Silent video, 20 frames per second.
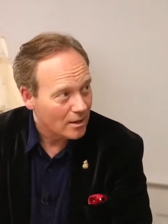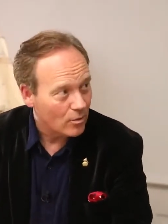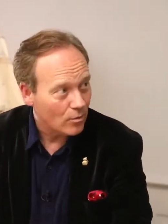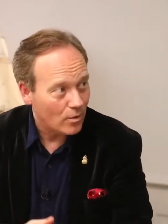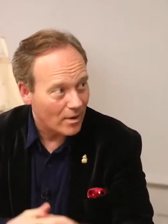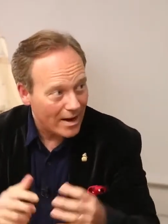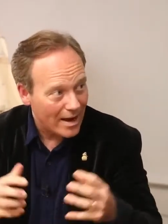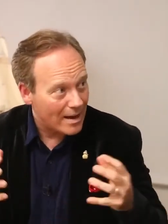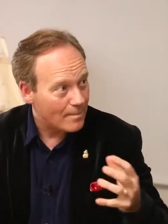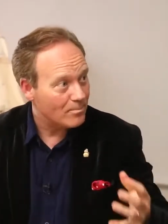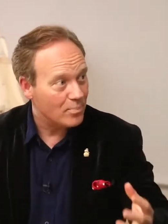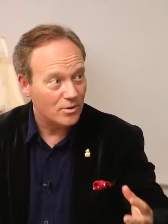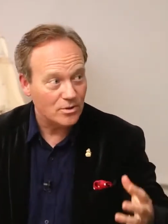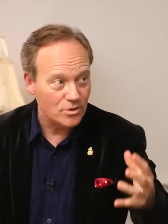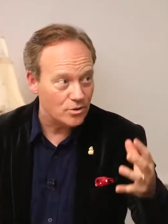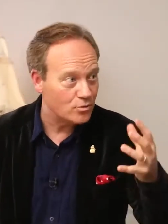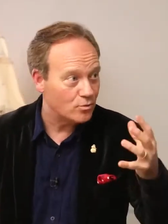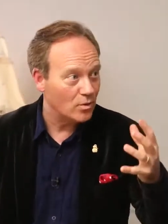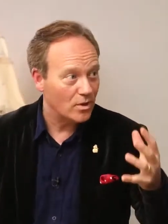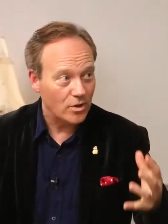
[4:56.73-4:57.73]
What
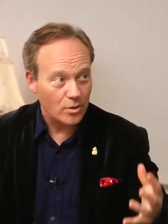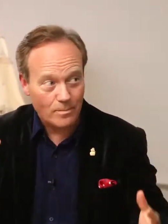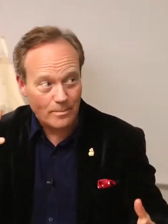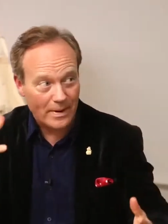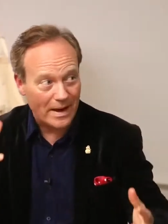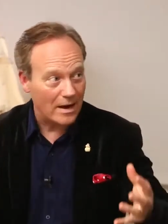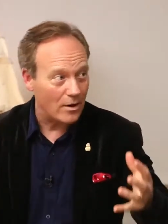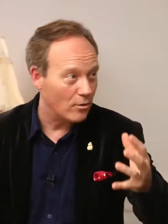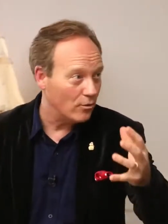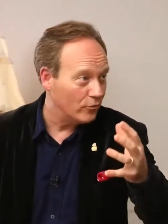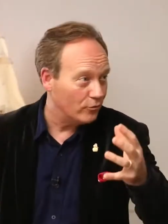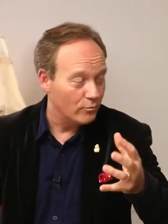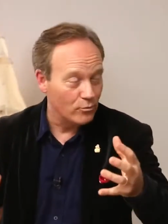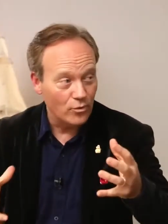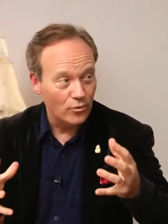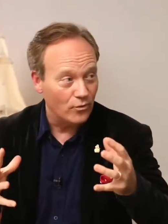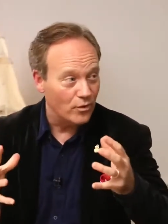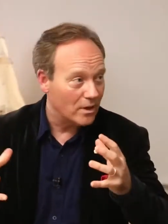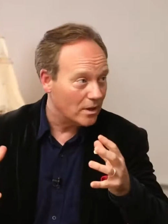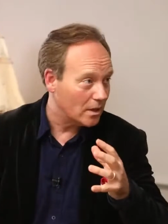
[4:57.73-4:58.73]
happens with the barrels
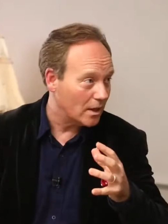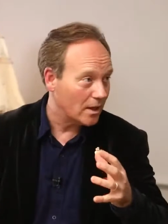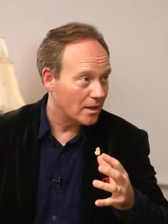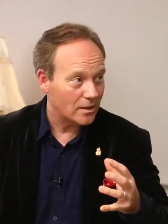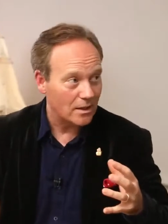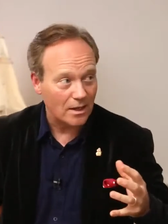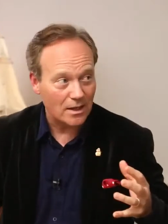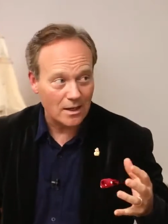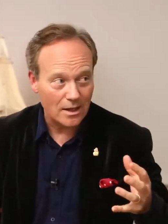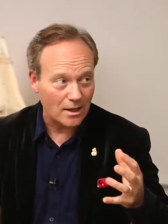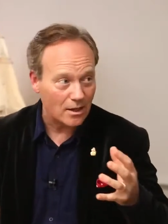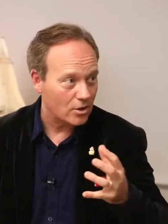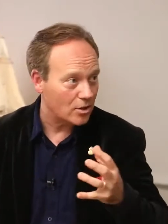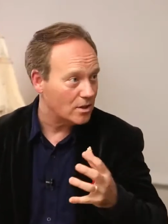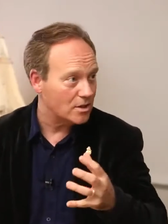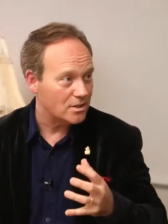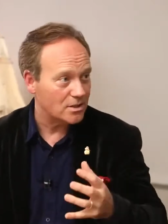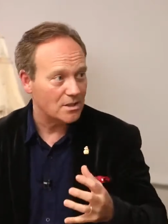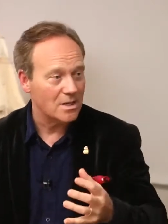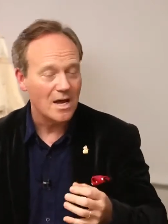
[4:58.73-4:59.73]
moving like that,
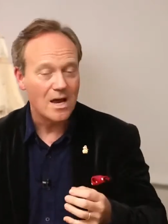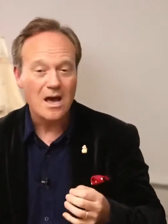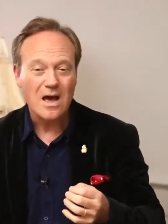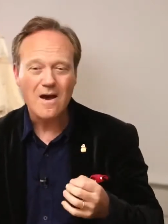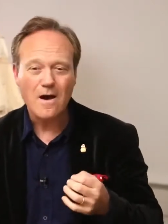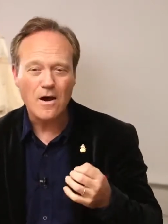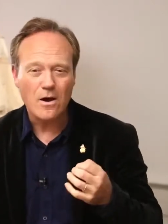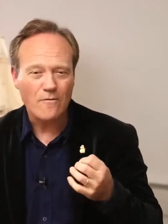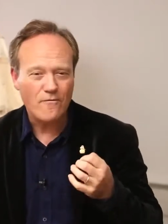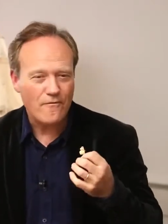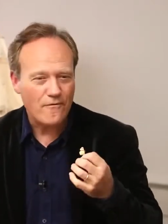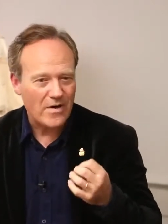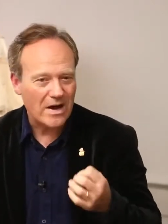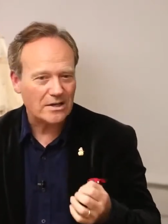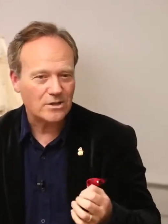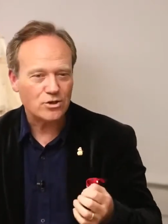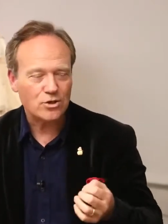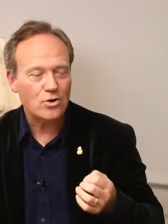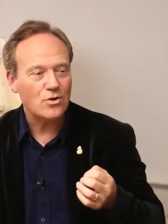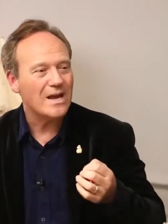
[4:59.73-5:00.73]
crazy. Sort of, a
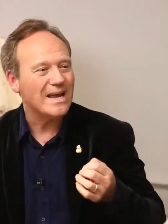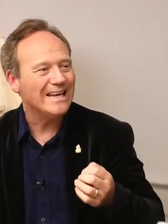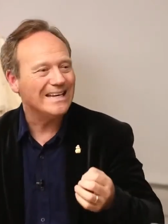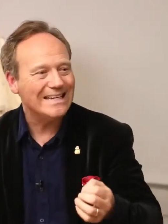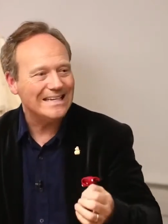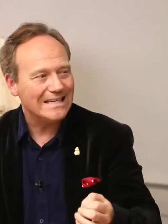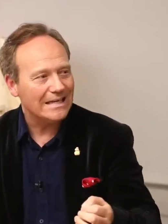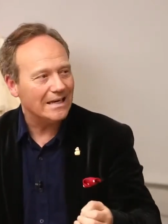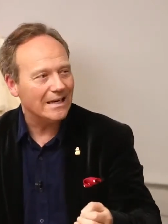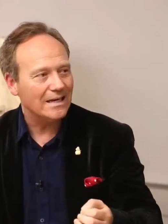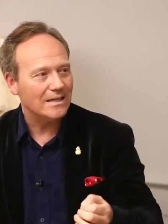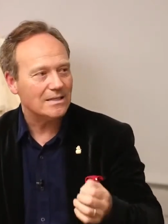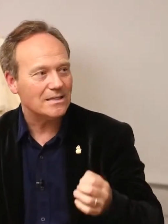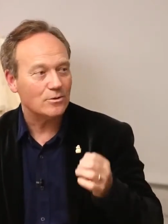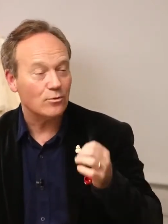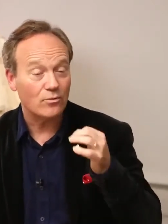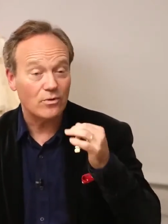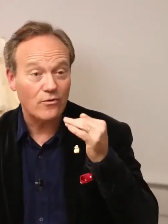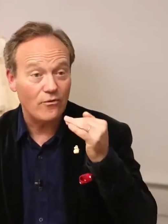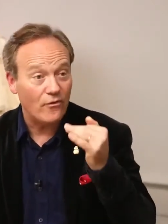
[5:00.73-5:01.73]
faster,
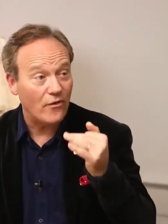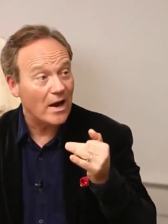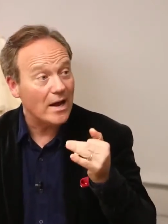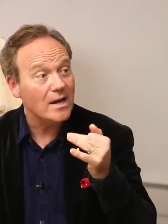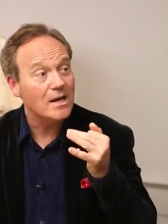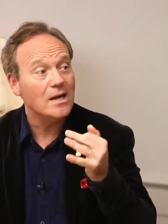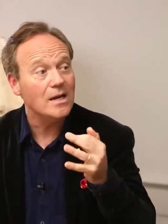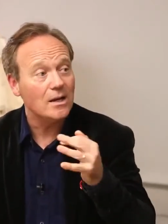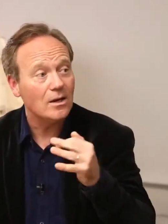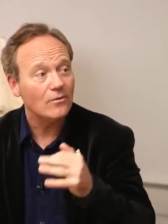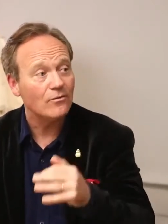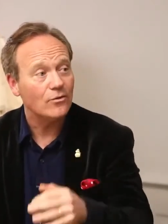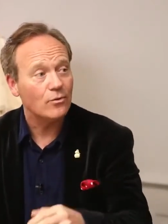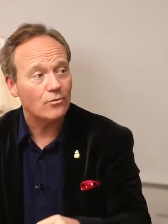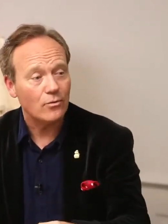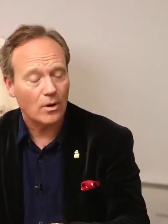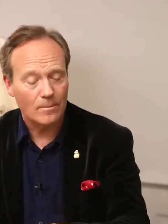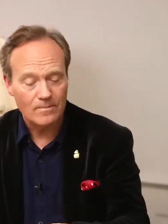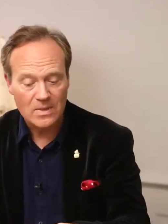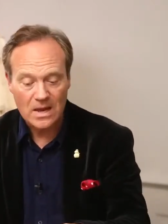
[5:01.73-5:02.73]
intense refining of the
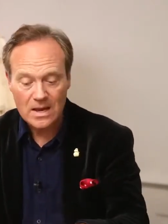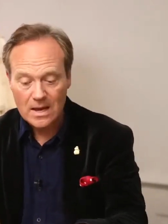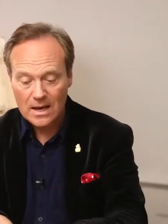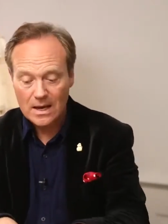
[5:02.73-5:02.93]
rum.